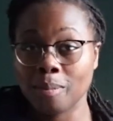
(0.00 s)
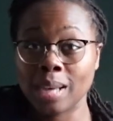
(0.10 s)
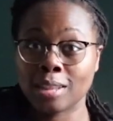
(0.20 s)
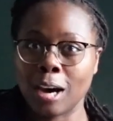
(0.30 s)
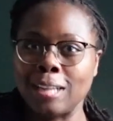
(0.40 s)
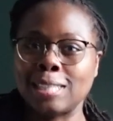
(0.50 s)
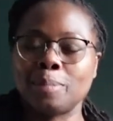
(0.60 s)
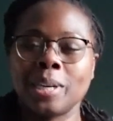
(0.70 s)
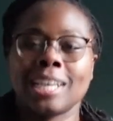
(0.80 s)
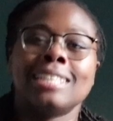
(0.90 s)
my thoughts
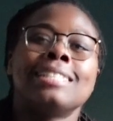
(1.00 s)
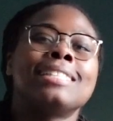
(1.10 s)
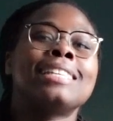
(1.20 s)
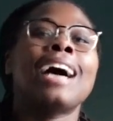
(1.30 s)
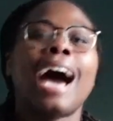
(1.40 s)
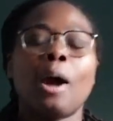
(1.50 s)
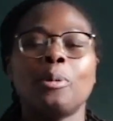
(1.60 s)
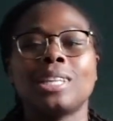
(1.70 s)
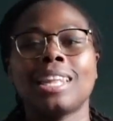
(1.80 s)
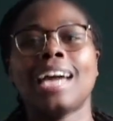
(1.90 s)
because I
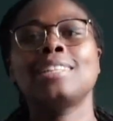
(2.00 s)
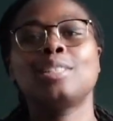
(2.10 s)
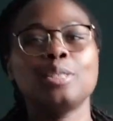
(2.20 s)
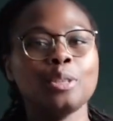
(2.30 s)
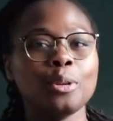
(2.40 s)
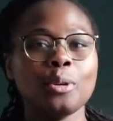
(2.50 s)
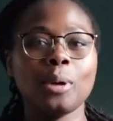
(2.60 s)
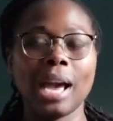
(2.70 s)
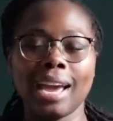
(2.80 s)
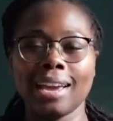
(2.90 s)
would like to
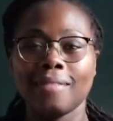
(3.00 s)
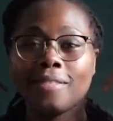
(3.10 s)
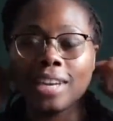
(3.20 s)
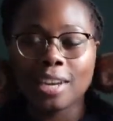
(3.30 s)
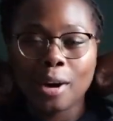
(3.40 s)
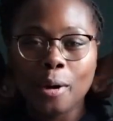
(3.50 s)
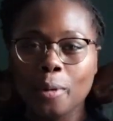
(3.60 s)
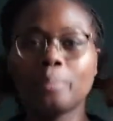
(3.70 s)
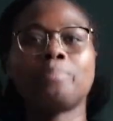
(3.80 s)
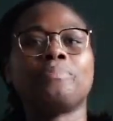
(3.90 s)
do a
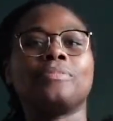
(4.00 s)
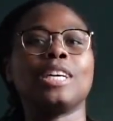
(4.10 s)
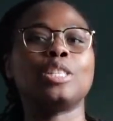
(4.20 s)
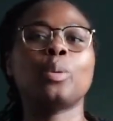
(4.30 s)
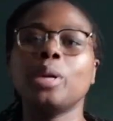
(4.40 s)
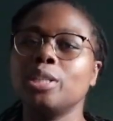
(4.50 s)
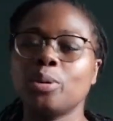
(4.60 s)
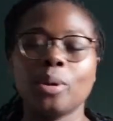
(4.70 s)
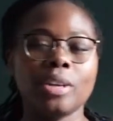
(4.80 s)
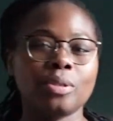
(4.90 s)
video, a
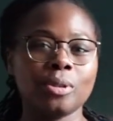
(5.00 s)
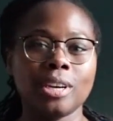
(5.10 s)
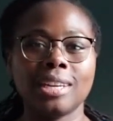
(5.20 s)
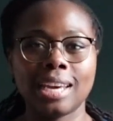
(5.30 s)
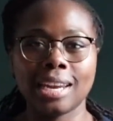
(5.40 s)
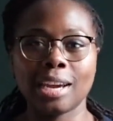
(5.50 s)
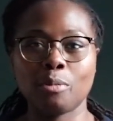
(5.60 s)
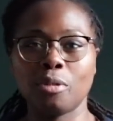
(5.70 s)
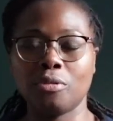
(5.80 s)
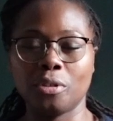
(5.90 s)
2023 knitting
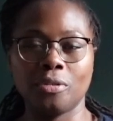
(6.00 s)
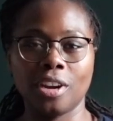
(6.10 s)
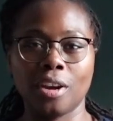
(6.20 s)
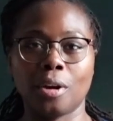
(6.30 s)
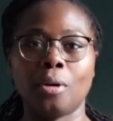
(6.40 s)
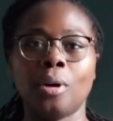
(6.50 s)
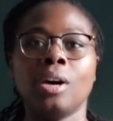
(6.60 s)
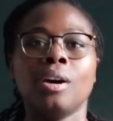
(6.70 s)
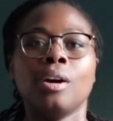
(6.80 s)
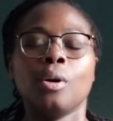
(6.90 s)
and review video,
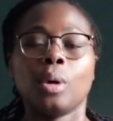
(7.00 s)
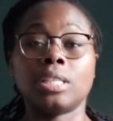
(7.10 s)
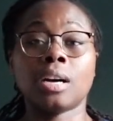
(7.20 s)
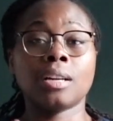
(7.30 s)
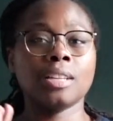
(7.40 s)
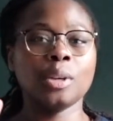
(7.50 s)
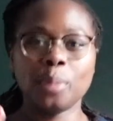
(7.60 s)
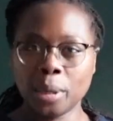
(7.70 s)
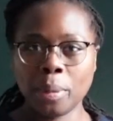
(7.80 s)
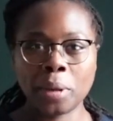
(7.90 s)
where I talk a little
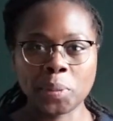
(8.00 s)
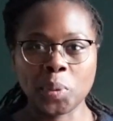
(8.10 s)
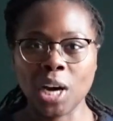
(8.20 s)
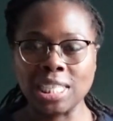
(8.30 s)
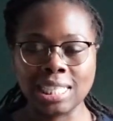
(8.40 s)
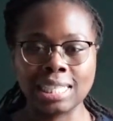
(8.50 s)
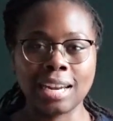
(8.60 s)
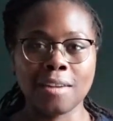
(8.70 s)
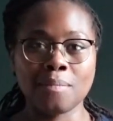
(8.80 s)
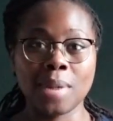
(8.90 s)
bit about the projects
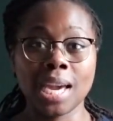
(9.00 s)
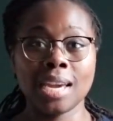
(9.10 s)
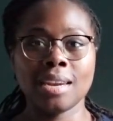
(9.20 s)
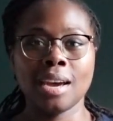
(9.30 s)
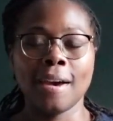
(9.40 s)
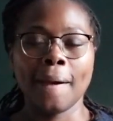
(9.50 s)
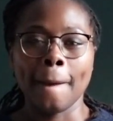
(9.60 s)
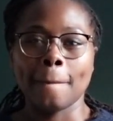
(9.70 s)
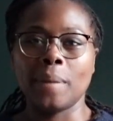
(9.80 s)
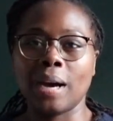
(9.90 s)
that I've made,
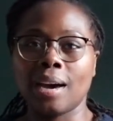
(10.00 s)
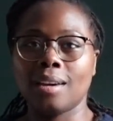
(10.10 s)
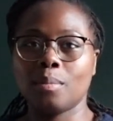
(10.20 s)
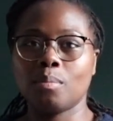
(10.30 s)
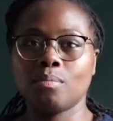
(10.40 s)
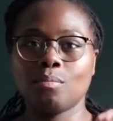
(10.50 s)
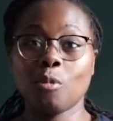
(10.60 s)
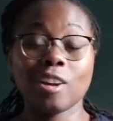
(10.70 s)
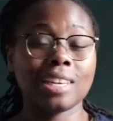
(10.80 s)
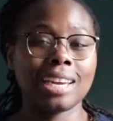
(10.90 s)
but
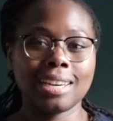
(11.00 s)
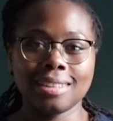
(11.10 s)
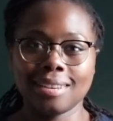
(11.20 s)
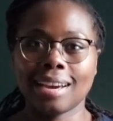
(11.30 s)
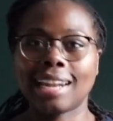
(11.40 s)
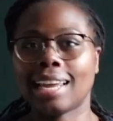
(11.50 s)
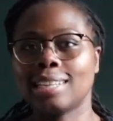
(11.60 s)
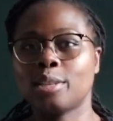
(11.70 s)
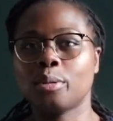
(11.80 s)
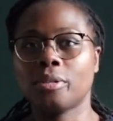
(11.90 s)
more than anything, I'd
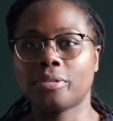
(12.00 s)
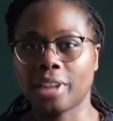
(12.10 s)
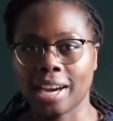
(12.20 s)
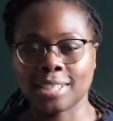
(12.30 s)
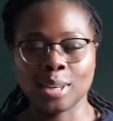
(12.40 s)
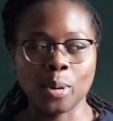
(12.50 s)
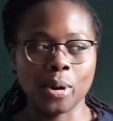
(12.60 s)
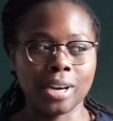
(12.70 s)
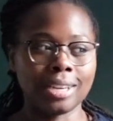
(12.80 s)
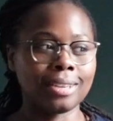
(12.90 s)
like to reflect
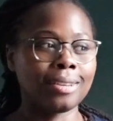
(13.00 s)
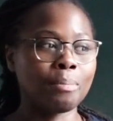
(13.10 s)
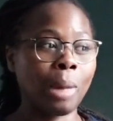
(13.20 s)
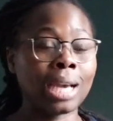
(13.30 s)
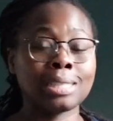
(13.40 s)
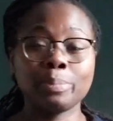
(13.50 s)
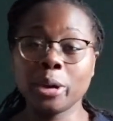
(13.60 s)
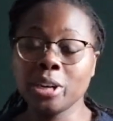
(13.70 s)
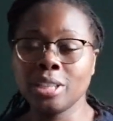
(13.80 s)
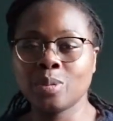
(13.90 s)
on my
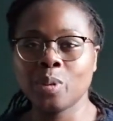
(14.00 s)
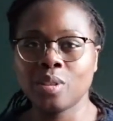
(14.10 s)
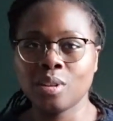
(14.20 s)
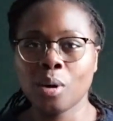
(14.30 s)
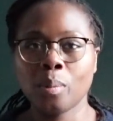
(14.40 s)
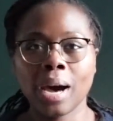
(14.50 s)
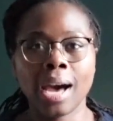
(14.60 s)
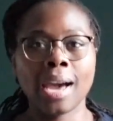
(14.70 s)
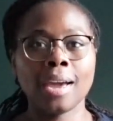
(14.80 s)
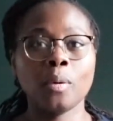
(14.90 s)
experience with the
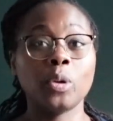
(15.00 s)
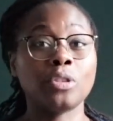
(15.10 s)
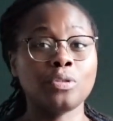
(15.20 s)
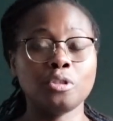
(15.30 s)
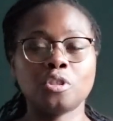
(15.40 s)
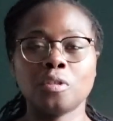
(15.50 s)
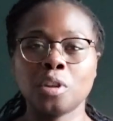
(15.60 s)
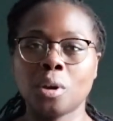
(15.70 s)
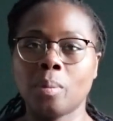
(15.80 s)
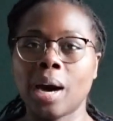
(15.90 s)
no-buy, what the future of the
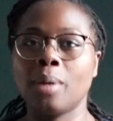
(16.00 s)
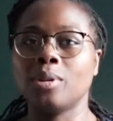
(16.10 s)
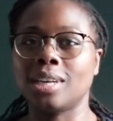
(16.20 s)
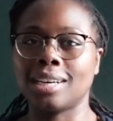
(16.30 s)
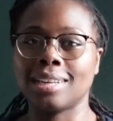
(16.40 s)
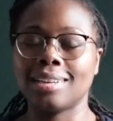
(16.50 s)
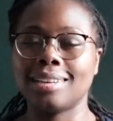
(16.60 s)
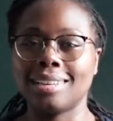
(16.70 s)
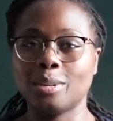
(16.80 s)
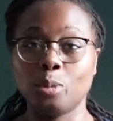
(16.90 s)
no-buy will
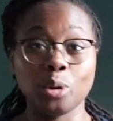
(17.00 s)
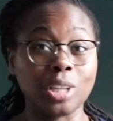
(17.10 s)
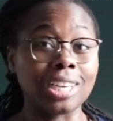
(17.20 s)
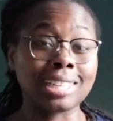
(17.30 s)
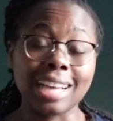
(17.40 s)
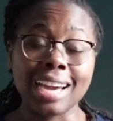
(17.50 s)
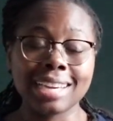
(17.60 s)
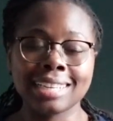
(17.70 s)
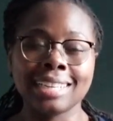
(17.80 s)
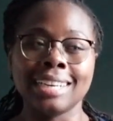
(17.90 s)
look
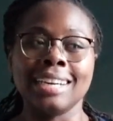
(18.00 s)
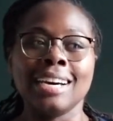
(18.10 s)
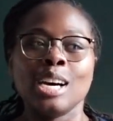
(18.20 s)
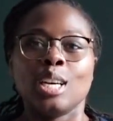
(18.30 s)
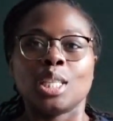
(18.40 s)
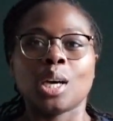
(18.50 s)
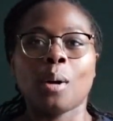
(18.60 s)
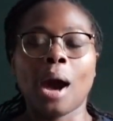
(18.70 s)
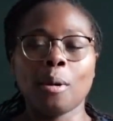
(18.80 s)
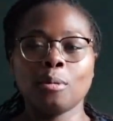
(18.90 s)
like. So
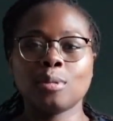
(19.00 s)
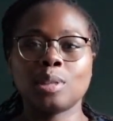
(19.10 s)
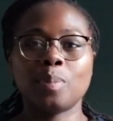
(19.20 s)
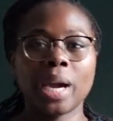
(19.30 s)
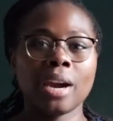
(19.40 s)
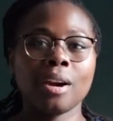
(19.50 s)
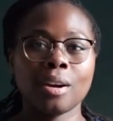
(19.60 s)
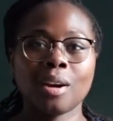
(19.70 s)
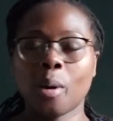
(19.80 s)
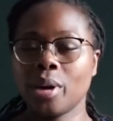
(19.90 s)
I will spare
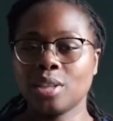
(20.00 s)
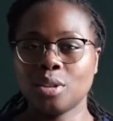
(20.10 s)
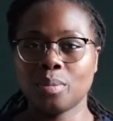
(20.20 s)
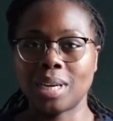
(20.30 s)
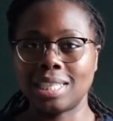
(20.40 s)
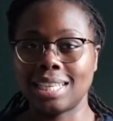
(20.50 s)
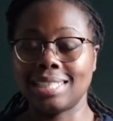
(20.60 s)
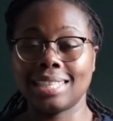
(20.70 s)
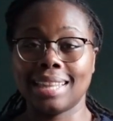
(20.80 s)
going too much into